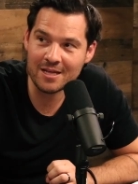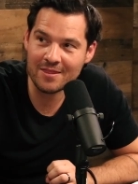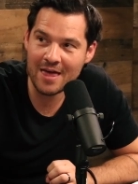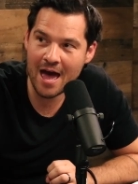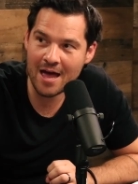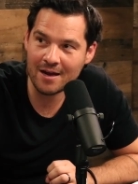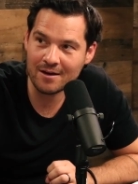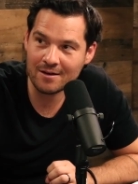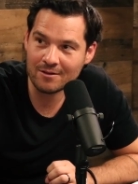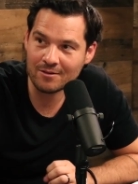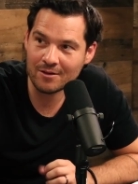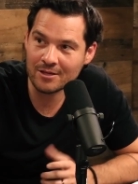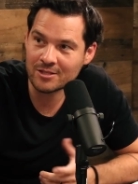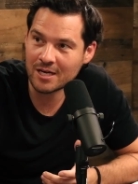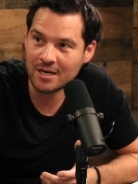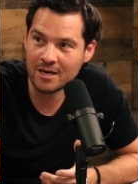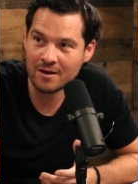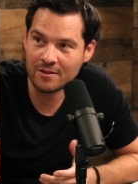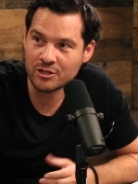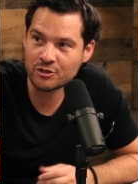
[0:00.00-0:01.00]
into that. Sure. Let's
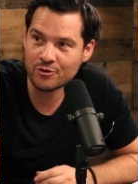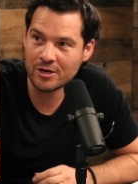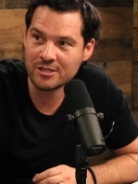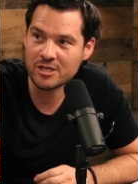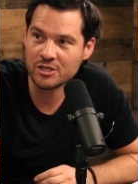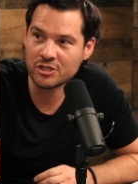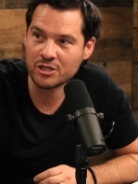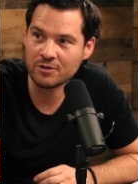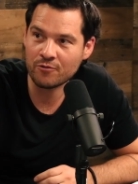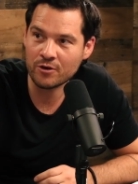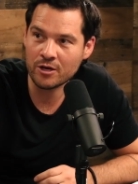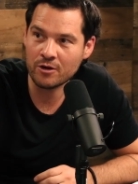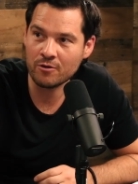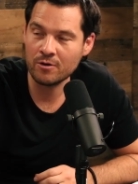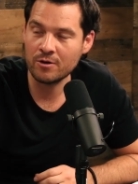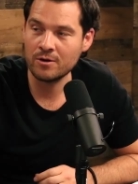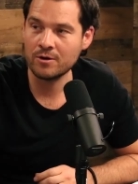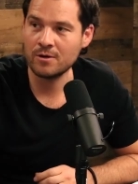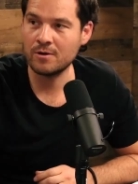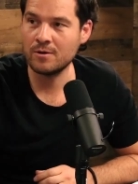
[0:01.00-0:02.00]
get into the transition for you. So